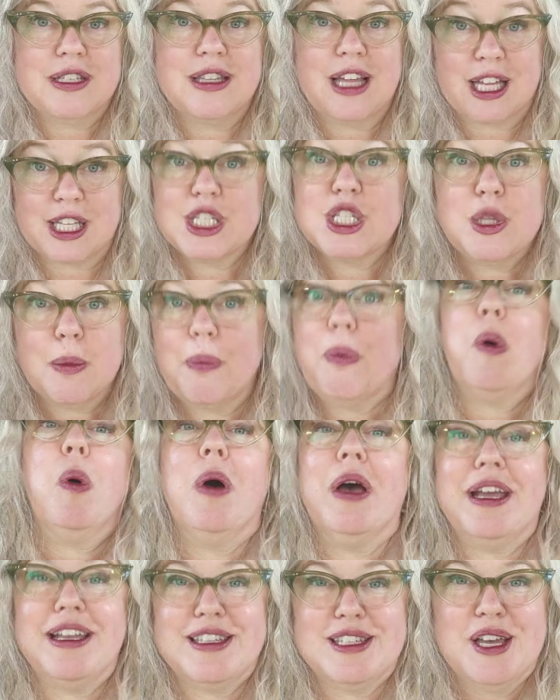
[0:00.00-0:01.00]
That's the
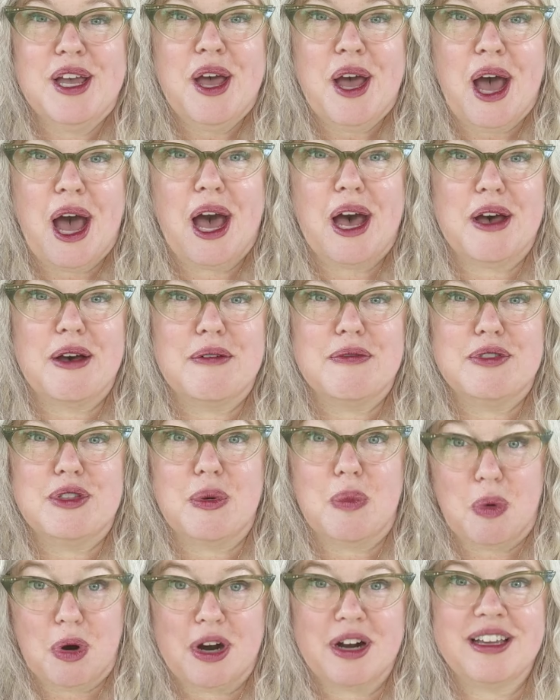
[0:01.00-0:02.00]
point of
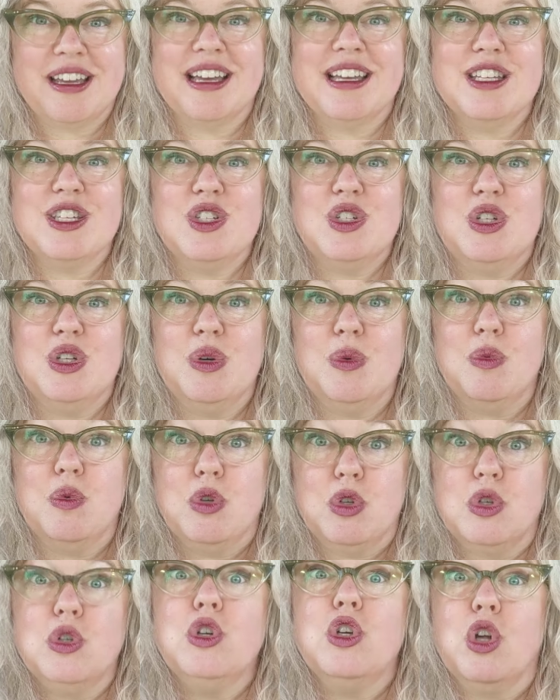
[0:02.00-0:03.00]
the work, is to,
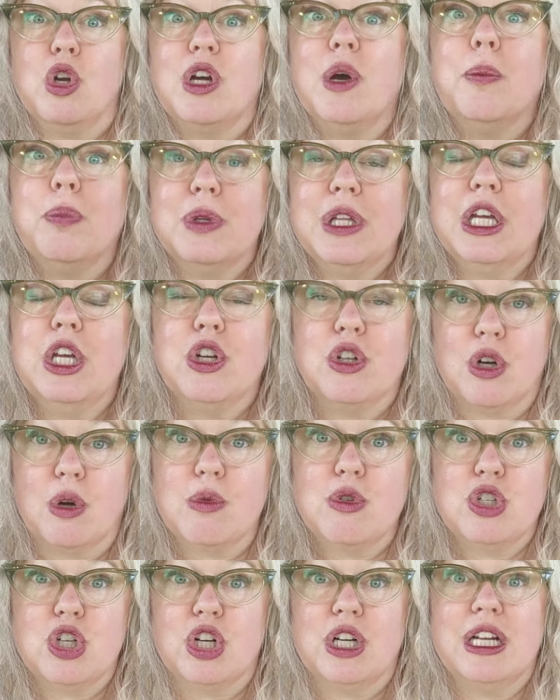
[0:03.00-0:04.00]
you know, complete your
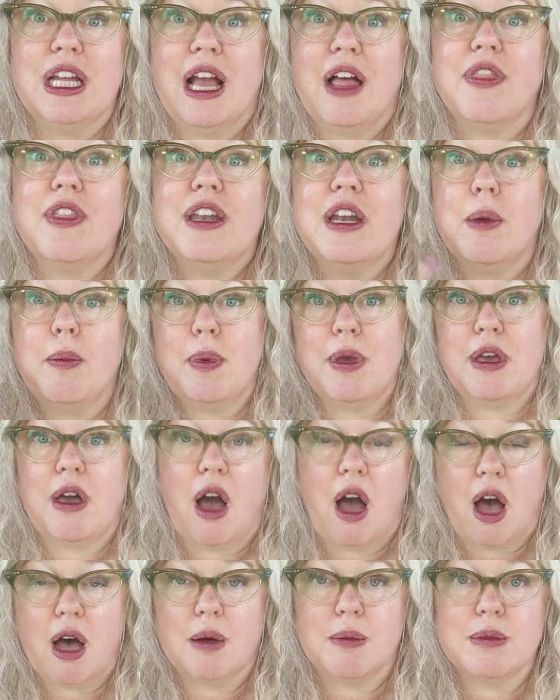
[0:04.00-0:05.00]
own journey, and then it
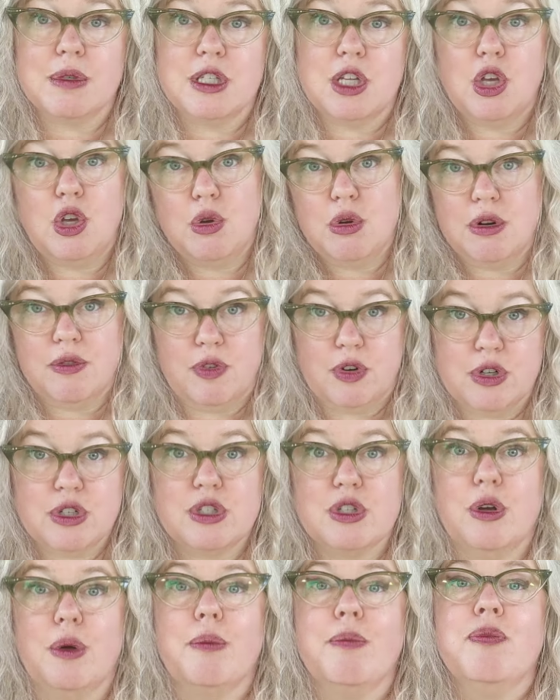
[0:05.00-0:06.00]
becomes
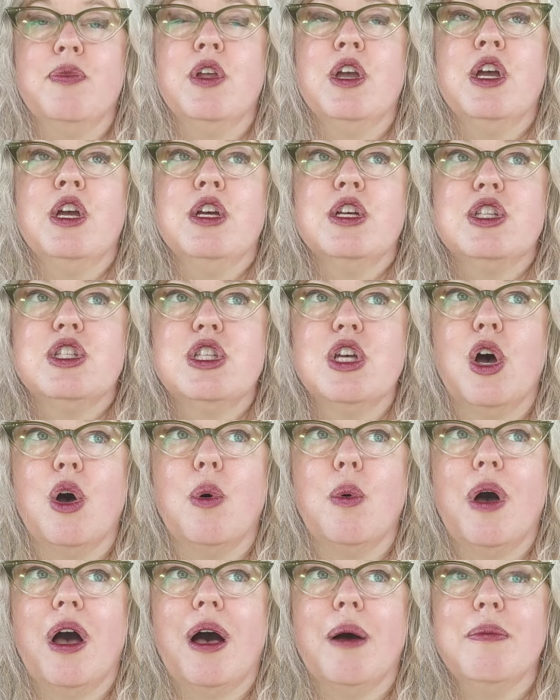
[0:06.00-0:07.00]
universal.
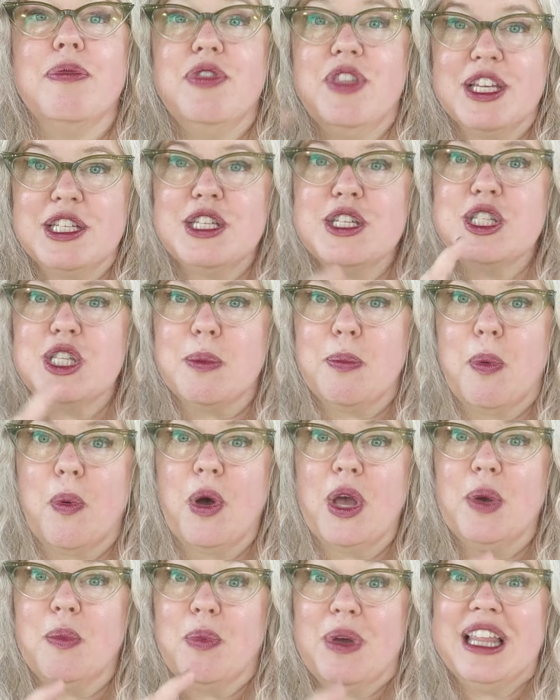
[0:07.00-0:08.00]
So this is the
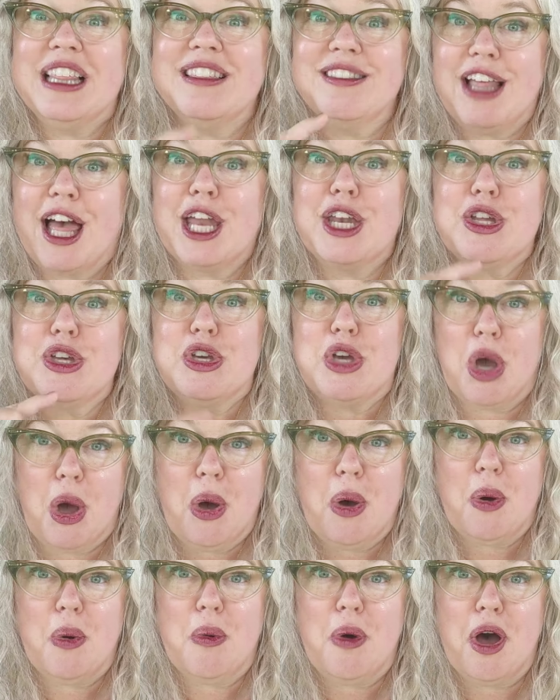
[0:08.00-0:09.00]
point we let
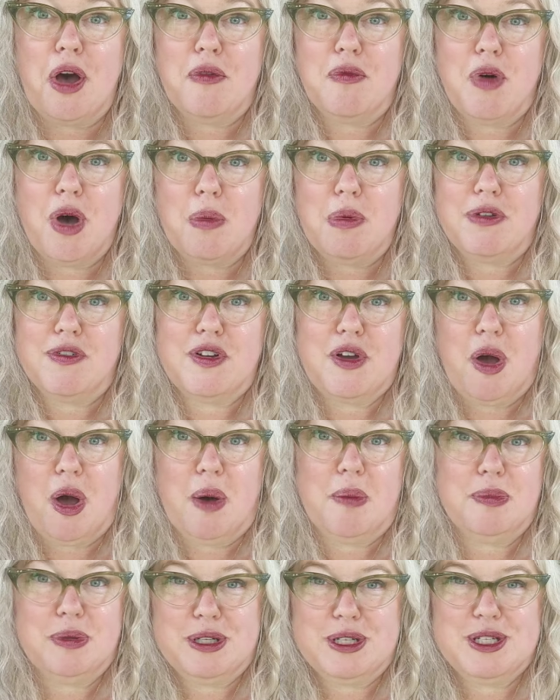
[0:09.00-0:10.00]
go of what we've
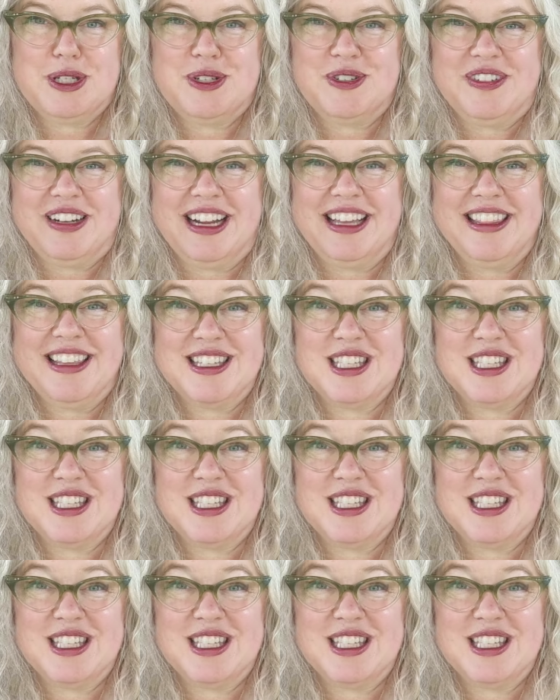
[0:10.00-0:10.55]
accomplished, right?